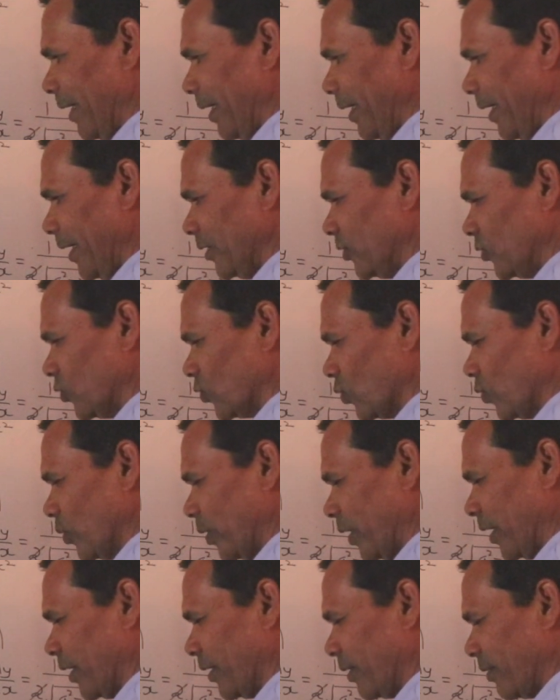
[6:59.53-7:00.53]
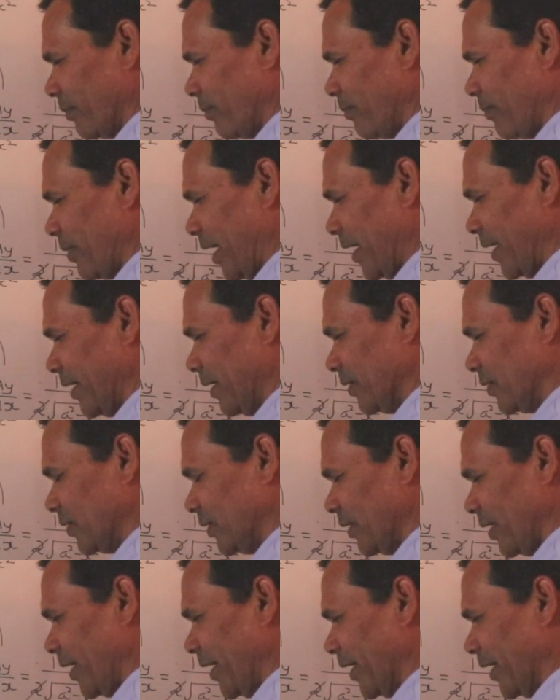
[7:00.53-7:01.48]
a square minus